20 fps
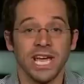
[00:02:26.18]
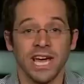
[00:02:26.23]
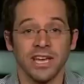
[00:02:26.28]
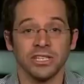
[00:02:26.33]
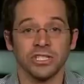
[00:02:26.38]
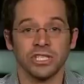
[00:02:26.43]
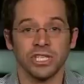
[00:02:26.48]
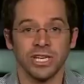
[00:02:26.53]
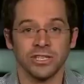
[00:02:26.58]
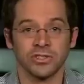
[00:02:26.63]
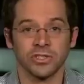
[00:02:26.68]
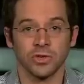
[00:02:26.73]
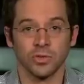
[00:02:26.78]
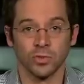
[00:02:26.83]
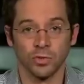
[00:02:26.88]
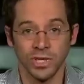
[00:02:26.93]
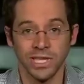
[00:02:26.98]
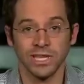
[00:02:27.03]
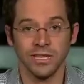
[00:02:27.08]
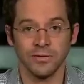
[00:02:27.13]
had a chance to
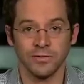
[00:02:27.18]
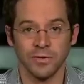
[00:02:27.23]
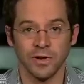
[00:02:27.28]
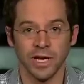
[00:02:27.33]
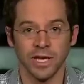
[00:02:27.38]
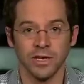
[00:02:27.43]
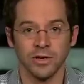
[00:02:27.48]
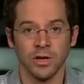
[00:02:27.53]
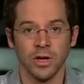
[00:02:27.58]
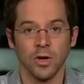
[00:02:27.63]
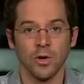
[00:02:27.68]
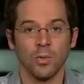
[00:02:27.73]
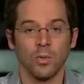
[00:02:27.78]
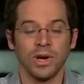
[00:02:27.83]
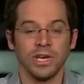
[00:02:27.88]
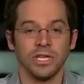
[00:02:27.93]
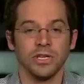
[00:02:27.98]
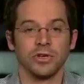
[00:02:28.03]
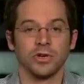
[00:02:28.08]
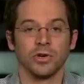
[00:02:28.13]
really fight,
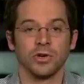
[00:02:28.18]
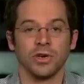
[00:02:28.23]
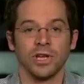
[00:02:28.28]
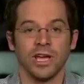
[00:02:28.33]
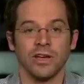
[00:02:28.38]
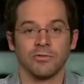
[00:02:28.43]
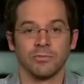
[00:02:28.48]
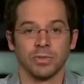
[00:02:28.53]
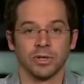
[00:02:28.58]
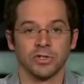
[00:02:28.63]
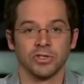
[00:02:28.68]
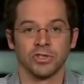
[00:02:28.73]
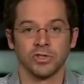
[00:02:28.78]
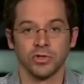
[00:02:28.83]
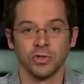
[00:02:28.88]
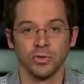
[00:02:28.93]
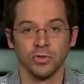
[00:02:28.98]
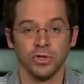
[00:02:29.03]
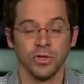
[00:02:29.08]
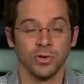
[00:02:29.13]
when he could have
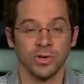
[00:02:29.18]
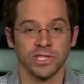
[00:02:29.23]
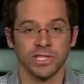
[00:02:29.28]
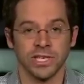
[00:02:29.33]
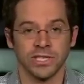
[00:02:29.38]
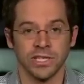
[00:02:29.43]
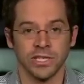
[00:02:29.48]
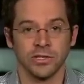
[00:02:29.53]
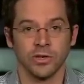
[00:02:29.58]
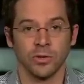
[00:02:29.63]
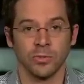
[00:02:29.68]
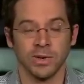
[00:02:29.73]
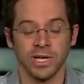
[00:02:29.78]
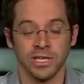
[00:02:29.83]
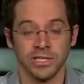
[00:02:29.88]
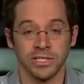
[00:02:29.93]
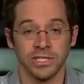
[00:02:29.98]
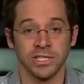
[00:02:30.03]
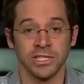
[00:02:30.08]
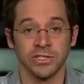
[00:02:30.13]
pursued the U.S. Anti-Doping
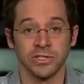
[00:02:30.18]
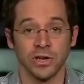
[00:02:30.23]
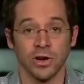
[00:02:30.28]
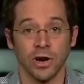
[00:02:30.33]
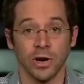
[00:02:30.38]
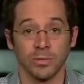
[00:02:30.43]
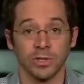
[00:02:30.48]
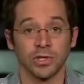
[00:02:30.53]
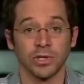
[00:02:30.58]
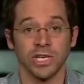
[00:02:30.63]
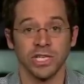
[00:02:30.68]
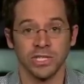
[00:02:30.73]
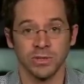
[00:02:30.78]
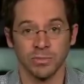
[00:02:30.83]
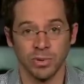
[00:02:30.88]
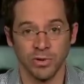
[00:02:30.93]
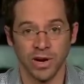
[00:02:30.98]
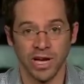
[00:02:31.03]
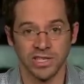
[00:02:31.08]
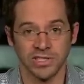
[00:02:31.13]
Agency's
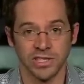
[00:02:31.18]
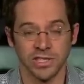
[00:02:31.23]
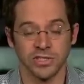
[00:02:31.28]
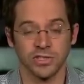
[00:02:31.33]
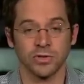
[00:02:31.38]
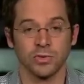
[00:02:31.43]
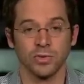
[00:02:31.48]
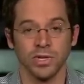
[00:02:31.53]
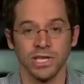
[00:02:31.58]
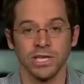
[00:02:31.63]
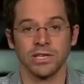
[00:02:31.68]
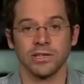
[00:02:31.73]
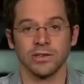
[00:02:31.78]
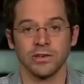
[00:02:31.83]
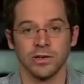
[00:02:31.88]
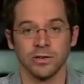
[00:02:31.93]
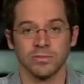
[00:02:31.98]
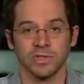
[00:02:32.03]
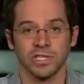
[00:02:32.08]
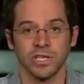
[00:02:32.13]
arbitration process to really
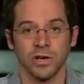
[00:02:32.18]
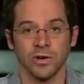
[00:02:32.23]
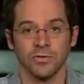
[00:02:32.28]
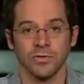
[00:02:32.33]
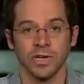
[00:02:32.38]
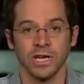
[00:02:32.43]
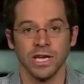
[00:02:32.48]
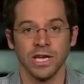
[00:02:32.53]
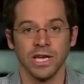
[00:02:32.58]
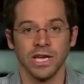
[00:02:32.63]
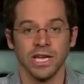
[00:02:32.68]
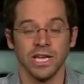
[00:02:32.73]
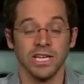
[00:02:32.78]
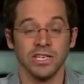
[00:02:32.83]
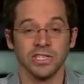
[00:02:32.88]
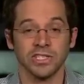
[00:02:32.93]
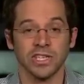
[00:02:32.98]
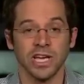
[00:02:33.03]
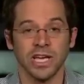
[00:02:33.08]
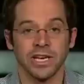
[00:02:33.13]
clear himself, he
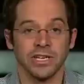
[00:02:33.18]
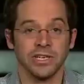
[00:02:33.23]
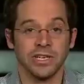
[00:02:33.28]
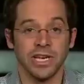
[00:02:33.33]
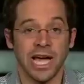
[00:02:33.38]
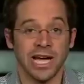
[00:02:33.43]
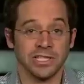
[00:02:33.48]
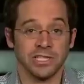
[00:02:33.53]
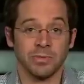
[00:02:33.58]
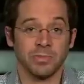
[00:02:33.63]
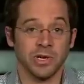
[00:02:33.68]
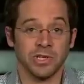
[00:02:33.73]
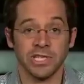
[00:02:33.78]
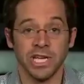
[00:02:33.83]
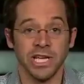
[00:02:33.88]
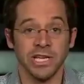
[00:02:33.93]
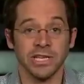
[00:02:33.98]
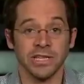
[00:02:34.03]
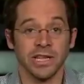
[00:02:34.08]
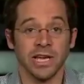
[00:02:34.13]
decided not to
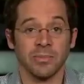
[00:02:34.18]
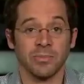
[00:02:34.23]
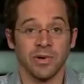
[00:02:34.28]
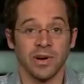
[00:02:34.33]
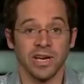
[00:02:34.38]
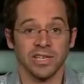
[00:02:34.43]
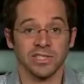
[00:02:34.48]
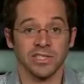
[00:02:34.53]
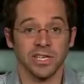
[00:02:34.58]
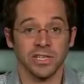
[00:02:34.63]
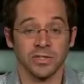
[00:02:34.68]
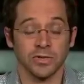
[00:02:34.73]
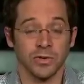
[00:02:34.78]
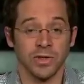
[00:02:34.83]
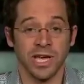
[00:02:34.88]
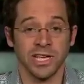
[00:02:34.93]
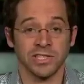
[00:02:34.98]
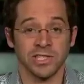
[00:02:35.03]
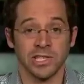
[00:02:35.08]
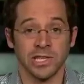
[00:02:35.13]
partake in that process. So
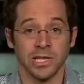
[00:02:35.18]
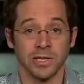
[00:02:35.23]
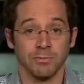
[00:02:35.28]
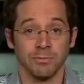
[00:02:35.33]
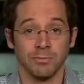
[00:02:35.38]
that's